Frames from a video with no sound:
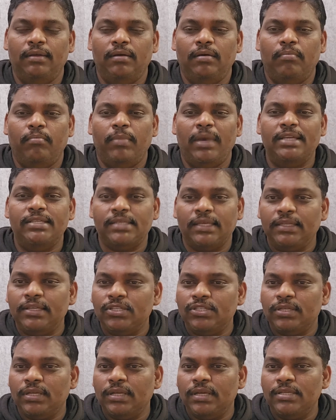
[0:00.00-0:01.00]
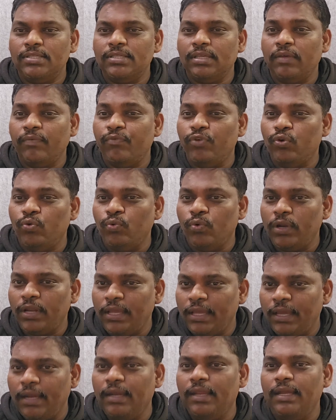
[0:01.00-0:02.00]
My suggestion is, if you
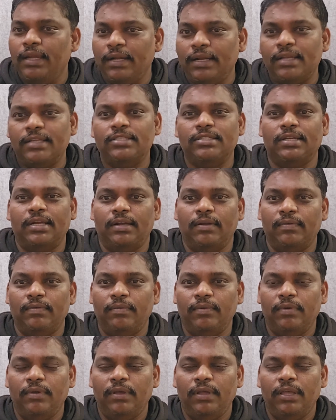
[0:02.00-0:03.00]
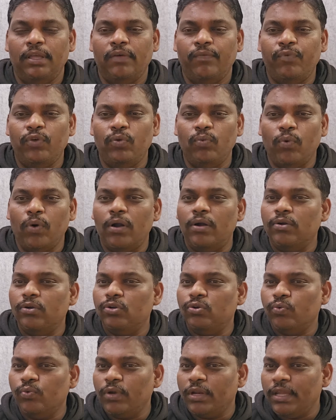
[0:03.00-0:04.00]
really interested, if you want
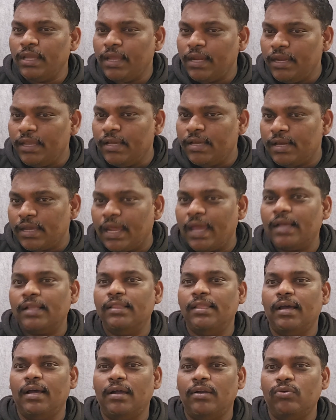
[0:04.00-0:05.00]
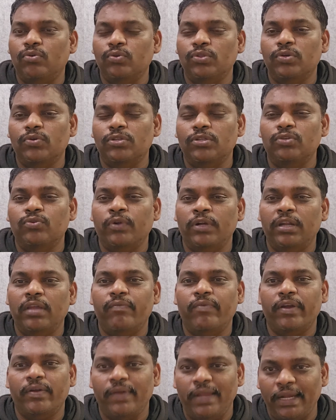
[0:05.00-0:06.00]
to really crack the
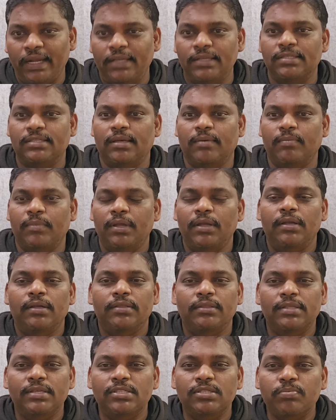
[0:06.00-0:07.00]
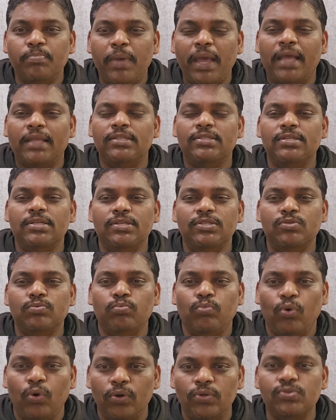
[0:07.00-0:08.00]
2025 GATE exam, this batch is
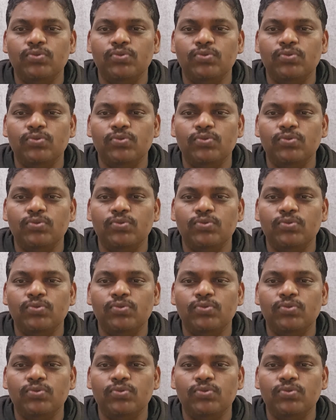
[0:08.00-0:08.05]
more